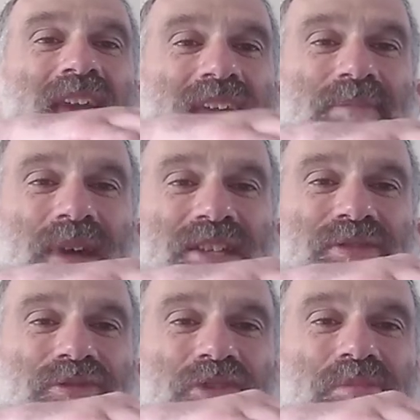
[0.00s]

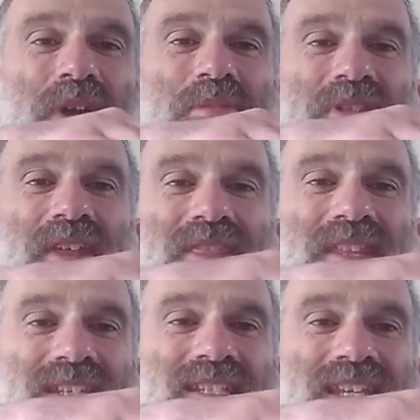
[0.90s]
Imagine for a moment that
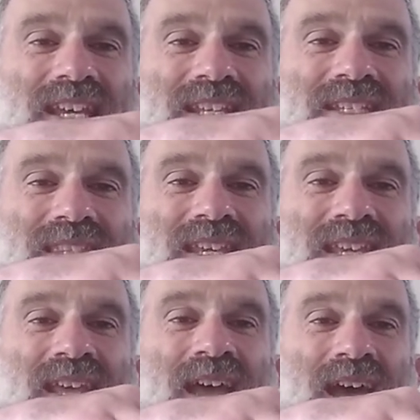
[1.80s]
this is
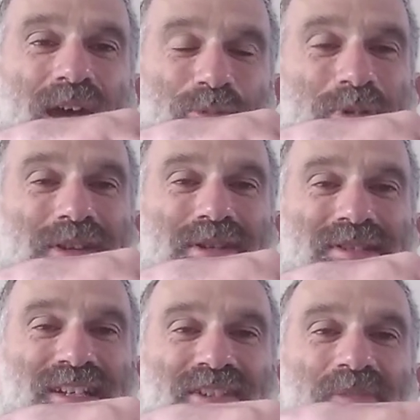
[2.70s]
the
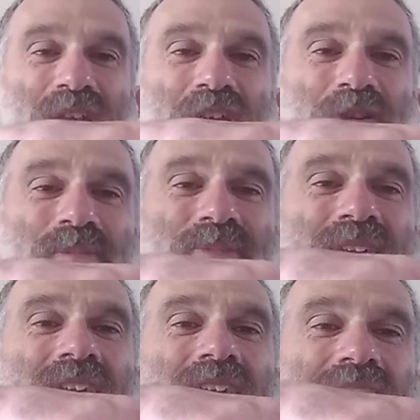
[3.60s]
windowsill of my home,
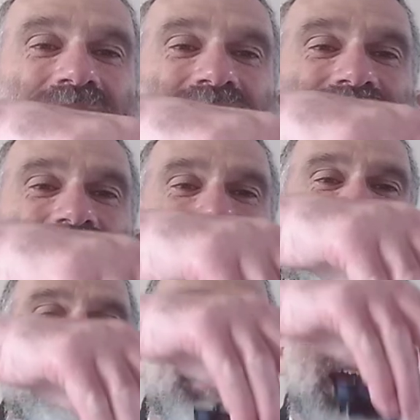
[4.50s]
and I take
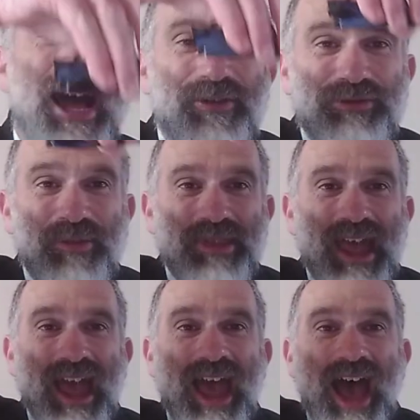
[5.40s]
something out from
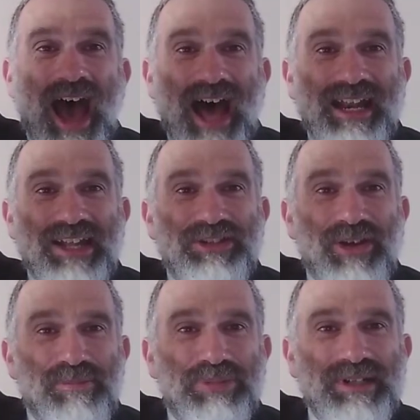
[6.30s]
there, and I
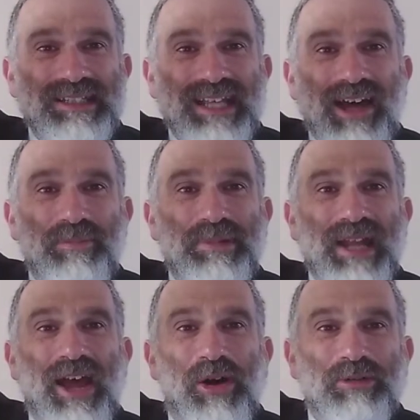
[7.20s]
don't put it down, but
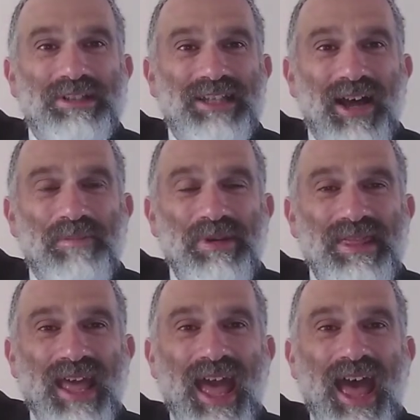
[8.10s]
I hold it up in
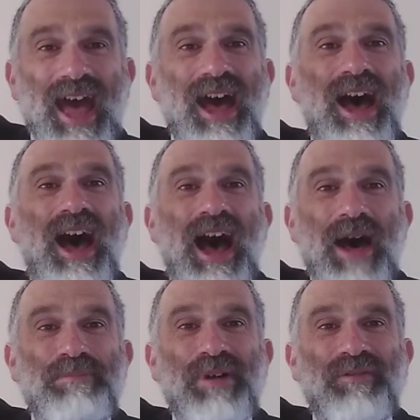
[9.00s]
the air
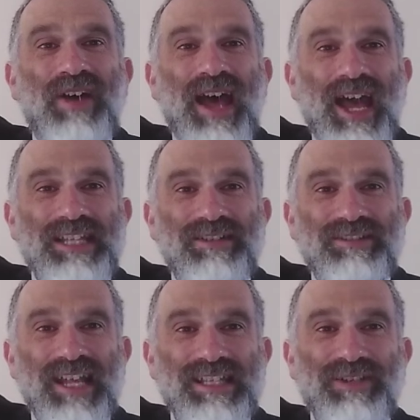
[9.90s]
above a height of
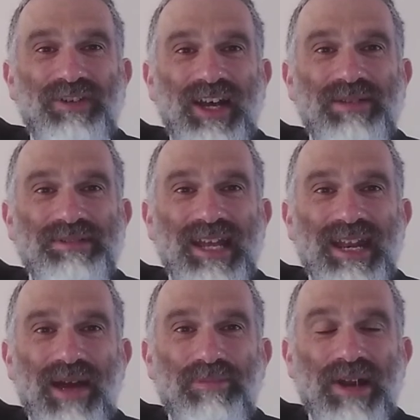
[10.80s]
10 tefachim, 10
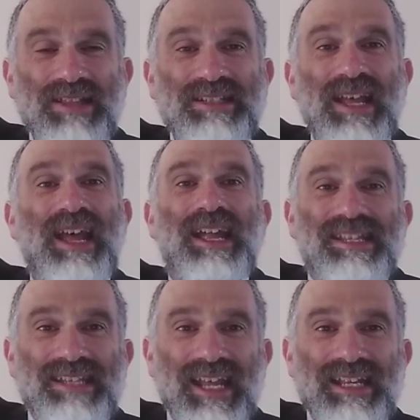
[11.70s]
handbreadths.
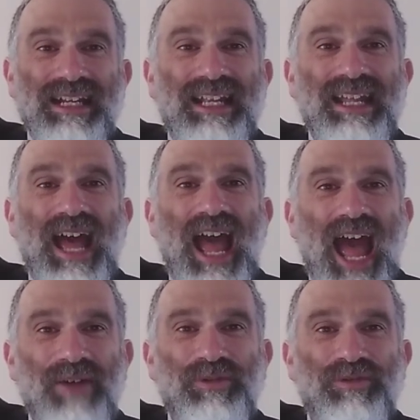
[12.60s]
Technically, I
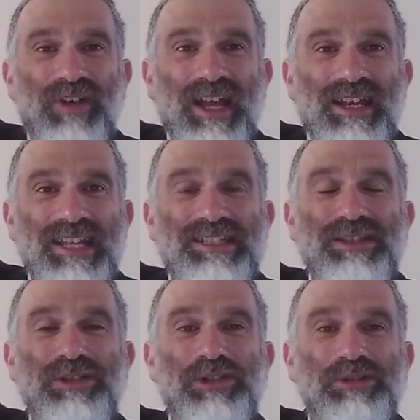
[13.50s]
haven't violated
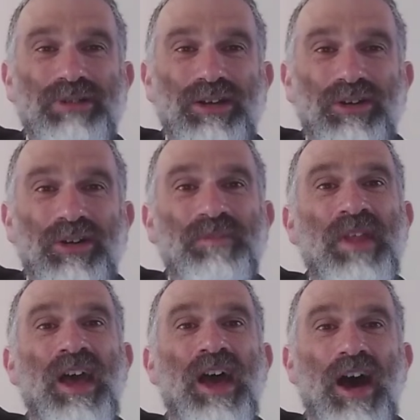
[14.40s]
the Torah law
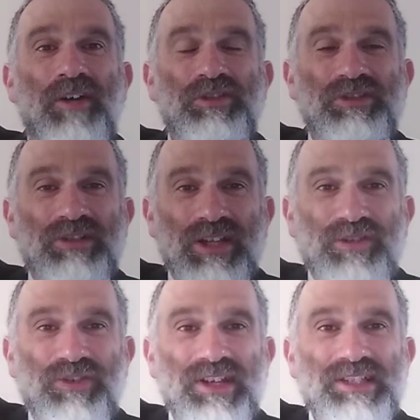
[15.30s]
of
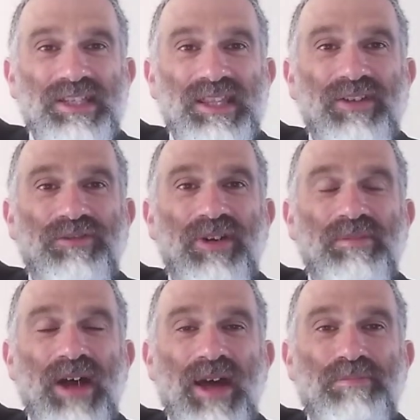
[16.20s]
transferring something
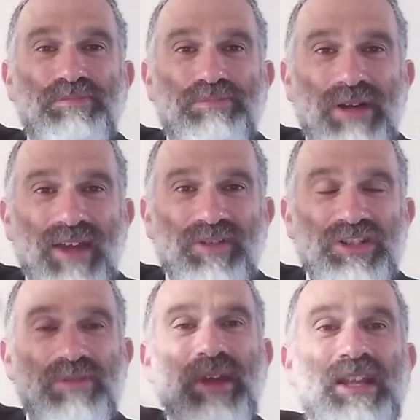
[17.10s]
from a private
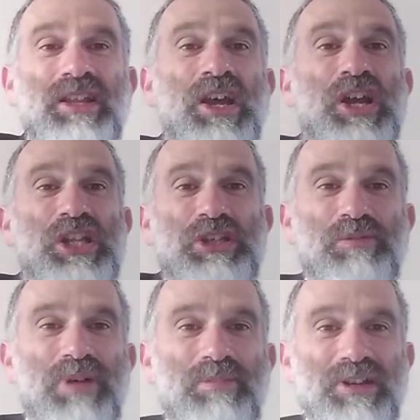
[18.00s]
domain to a
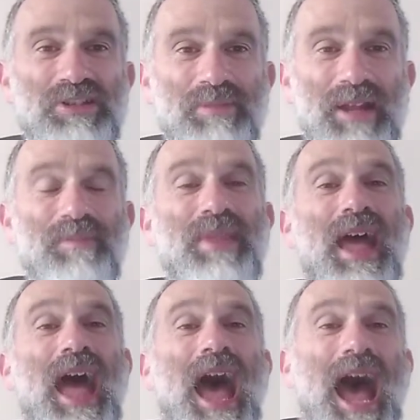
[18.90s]
public domain.
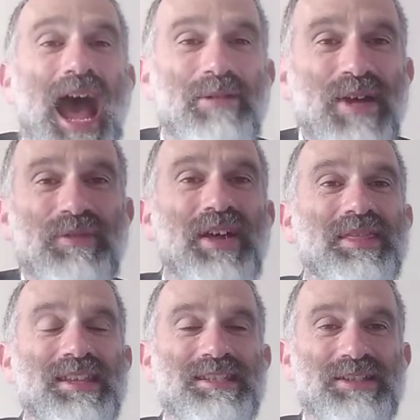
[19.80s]
However,
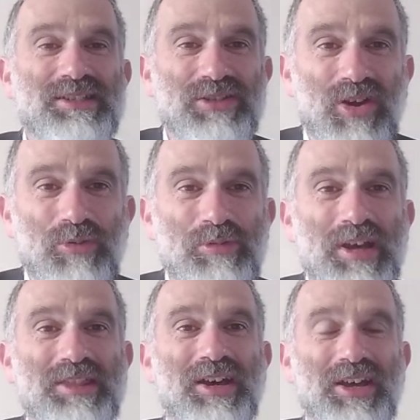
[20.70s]
this does not
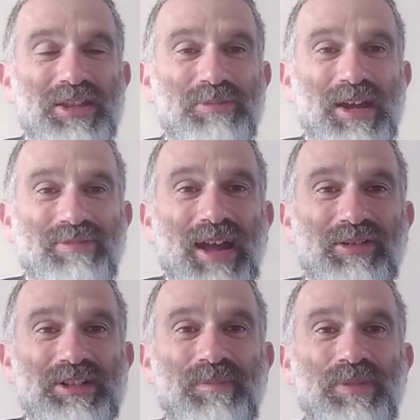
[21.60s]
work the other way
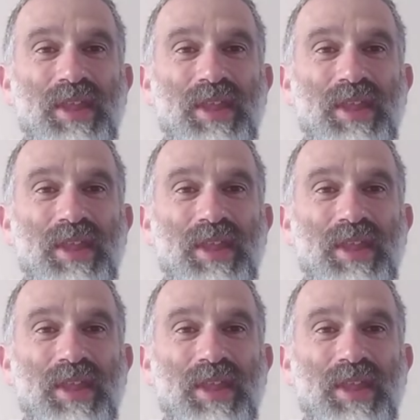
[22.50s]
around.